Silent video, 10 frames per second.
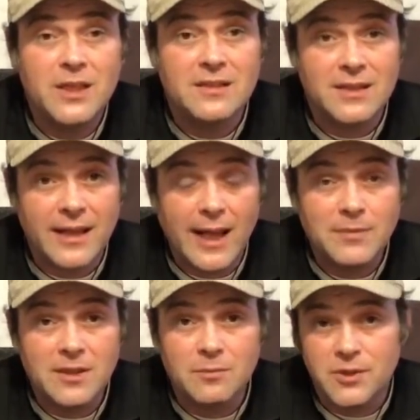He's the
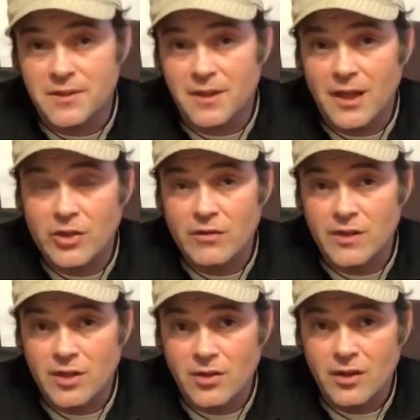captain and puts it together
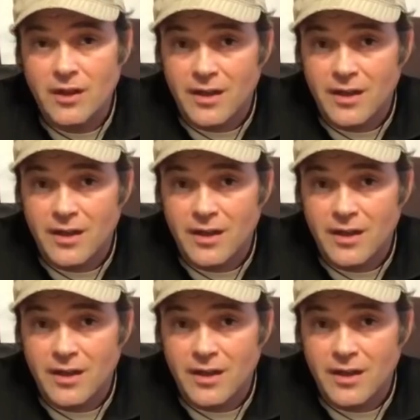every year,